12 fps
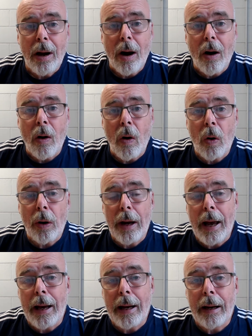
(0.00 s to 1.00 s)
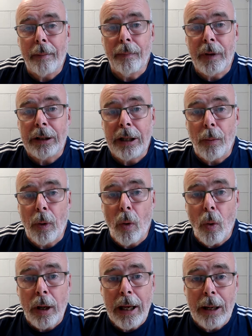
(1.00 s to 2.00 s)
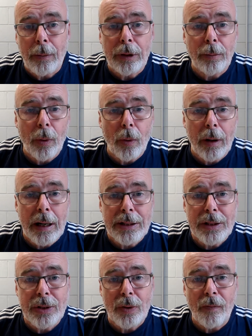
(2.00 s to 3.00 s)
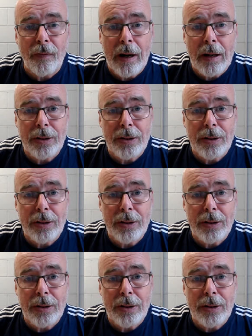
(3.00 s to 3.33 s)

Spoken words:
or that they were okay with the progress so far.